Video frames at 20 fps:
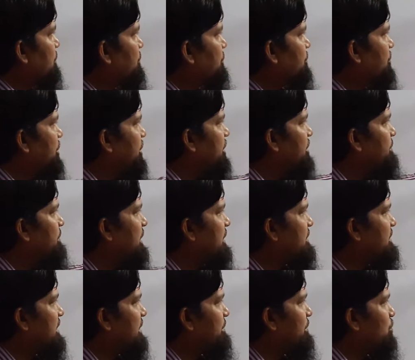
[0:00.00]
3 by
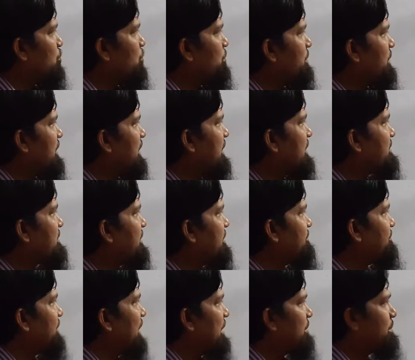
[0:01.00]
7 will be less than
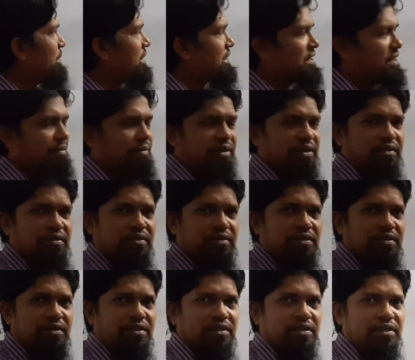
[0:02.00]
5 by 7.
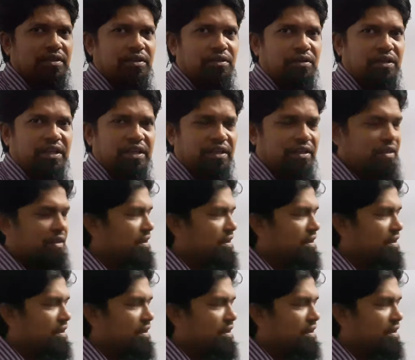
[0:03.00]
Okay.